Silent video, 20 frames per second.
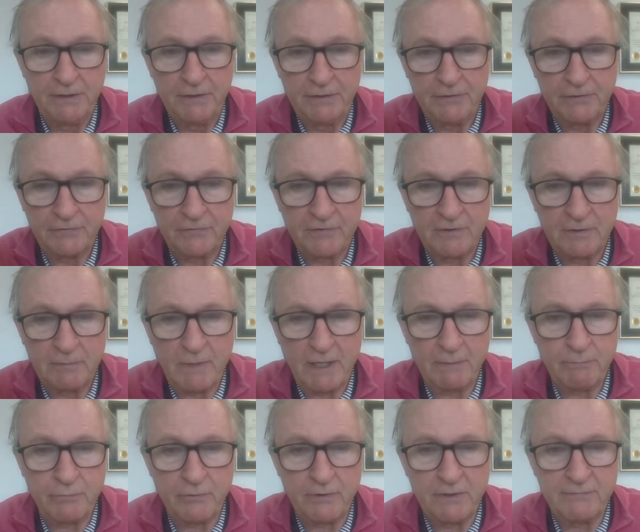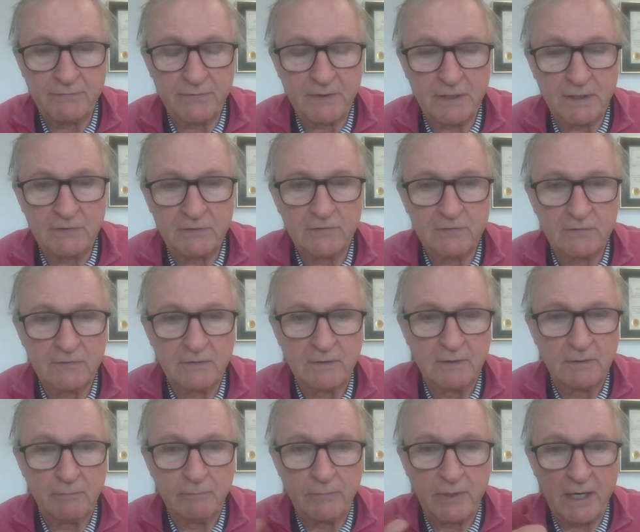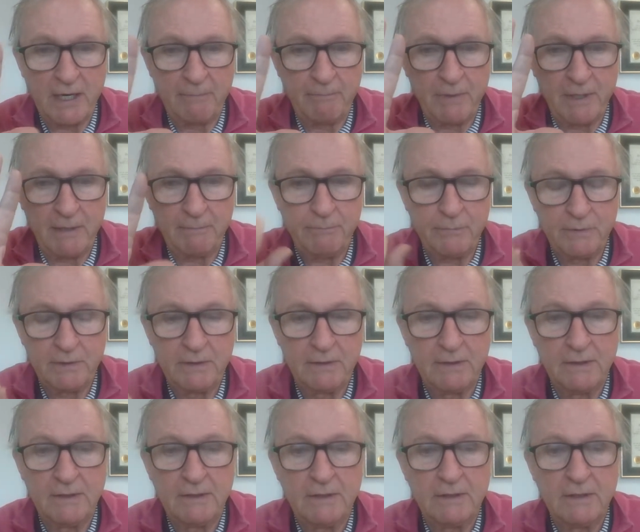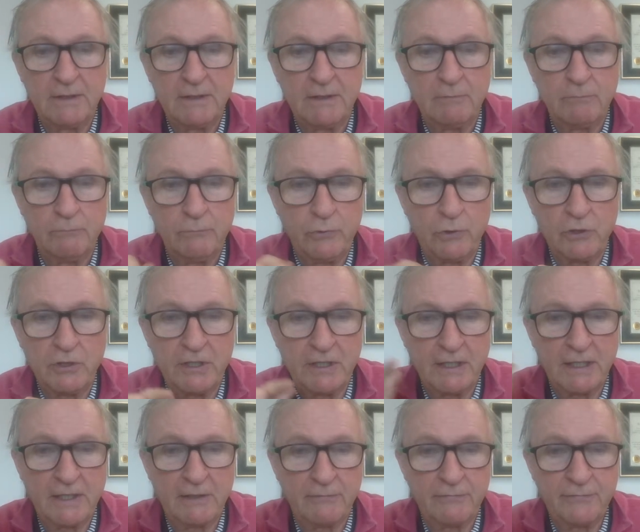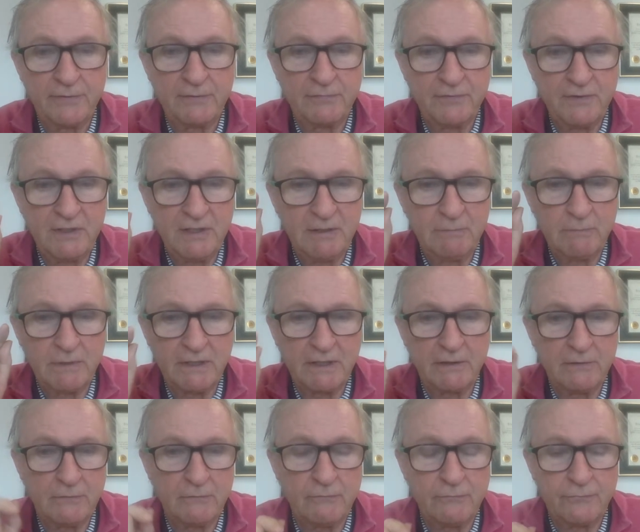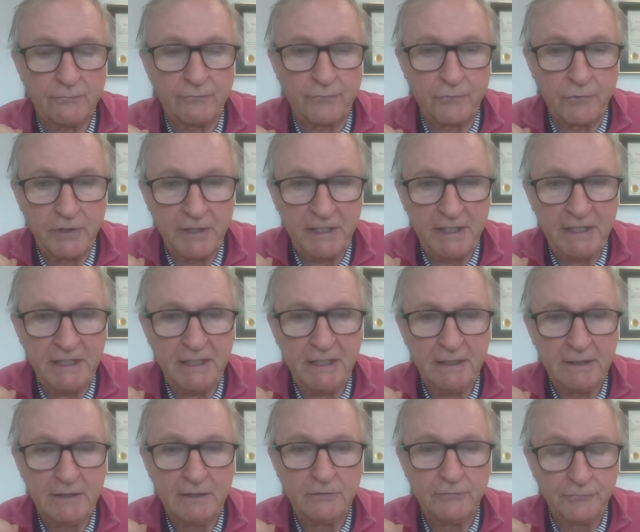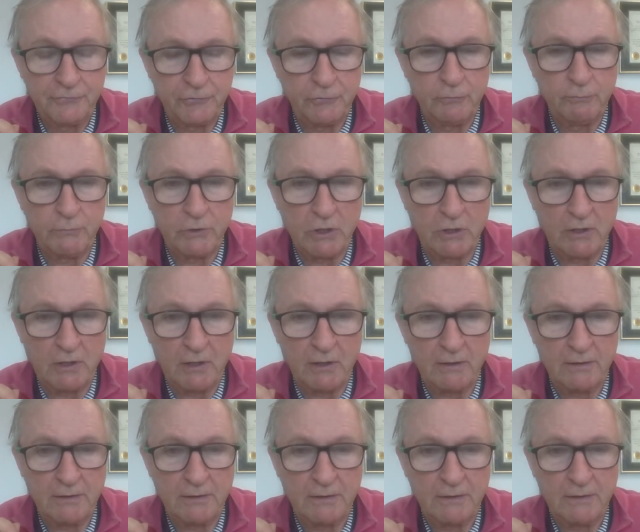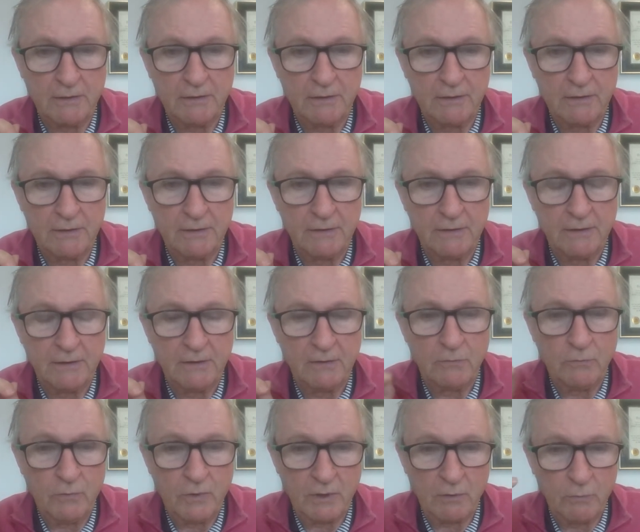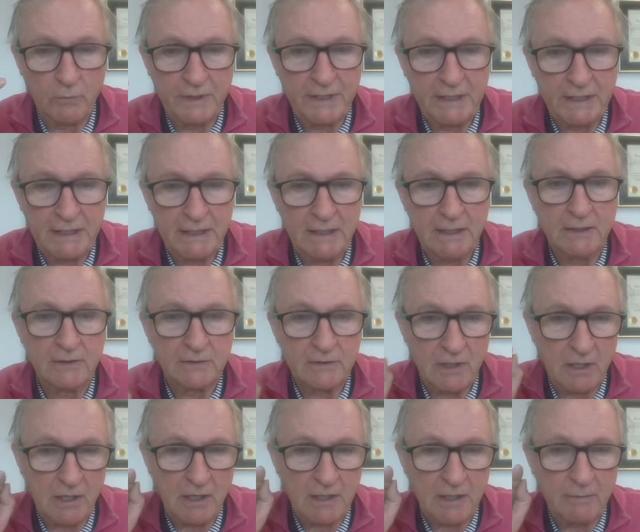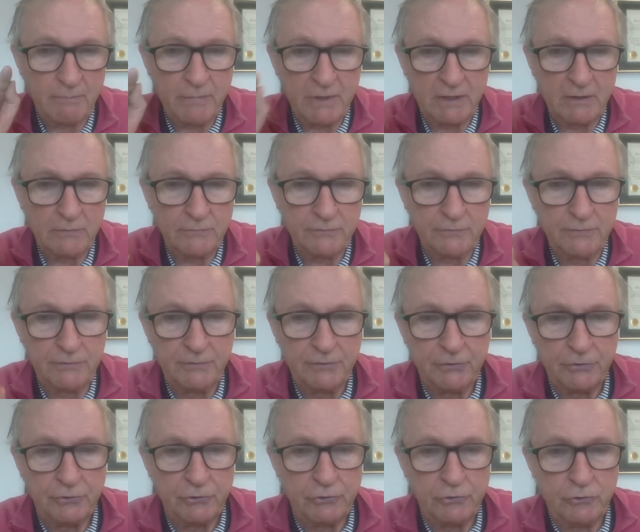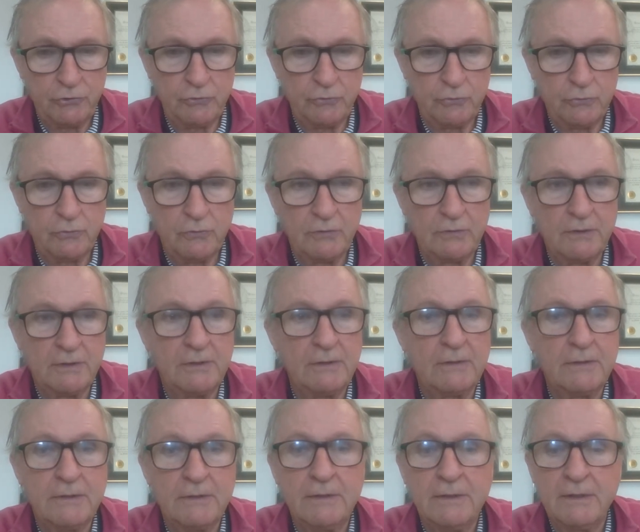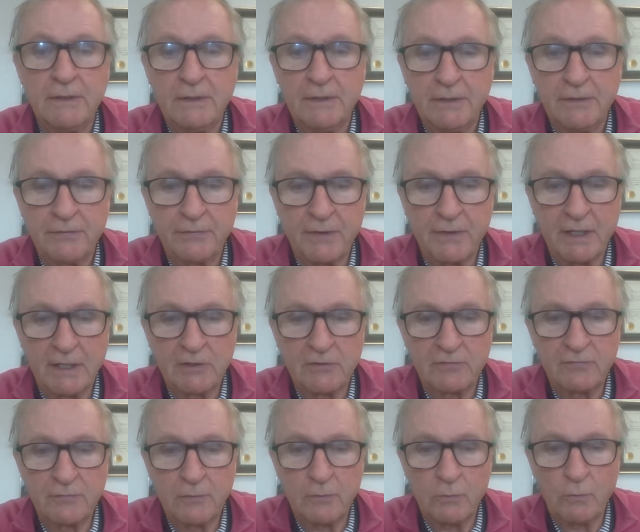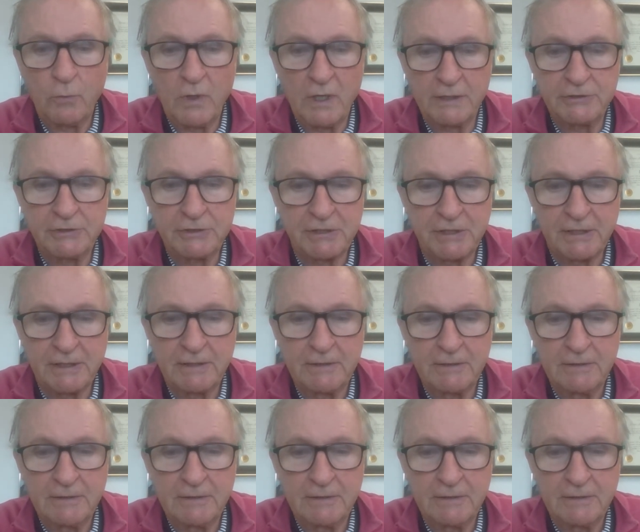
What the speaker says: You'll see my pretty face pop up. Book a 15-minute free Zoom call where we talk about you. Thanks for watching.